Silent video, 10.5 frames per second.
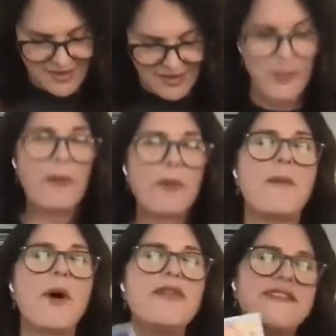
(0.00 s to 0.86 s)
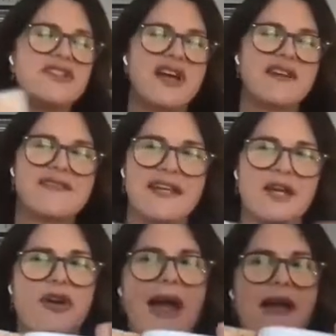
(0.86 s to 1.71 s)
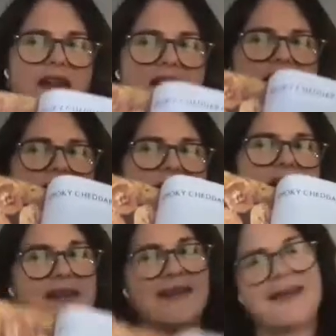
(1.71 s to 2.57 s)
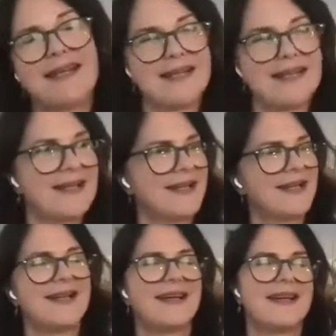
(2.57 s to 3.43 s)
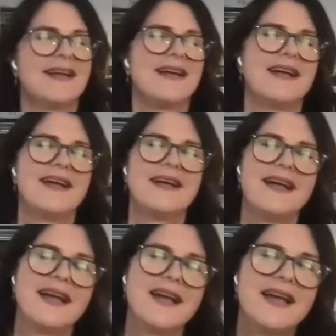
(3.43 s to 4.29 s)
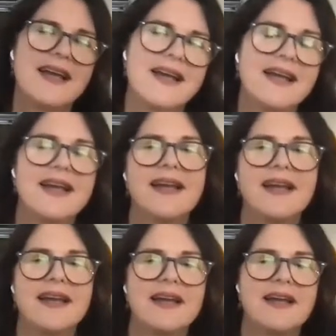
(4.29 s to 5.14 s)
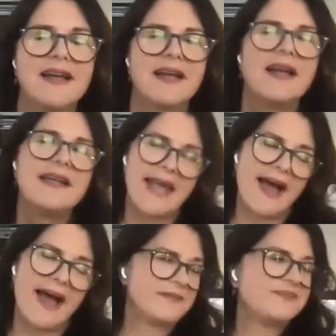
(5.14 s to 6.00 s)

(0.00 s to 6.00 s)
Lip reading: This person isn't speaking.